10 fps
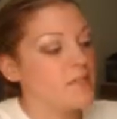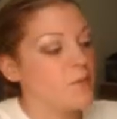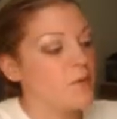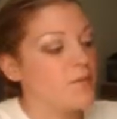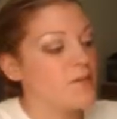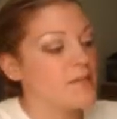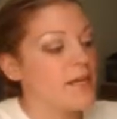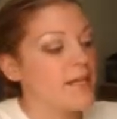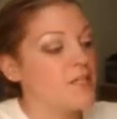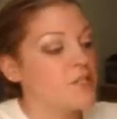more of this
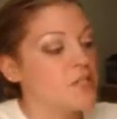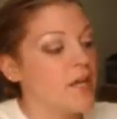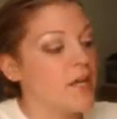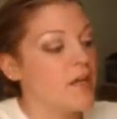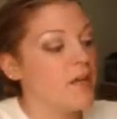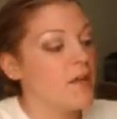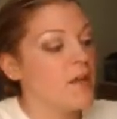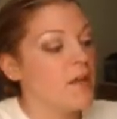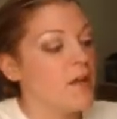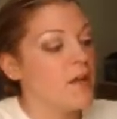lightest shade.
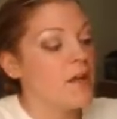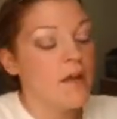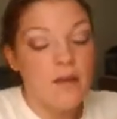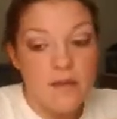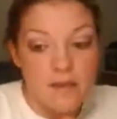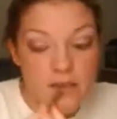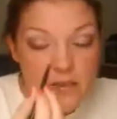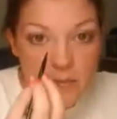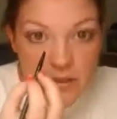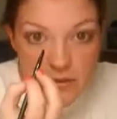Just
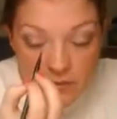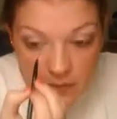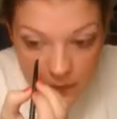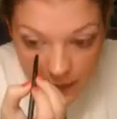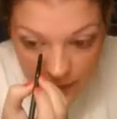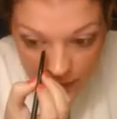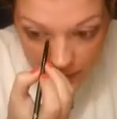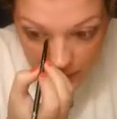make sure that you have it on your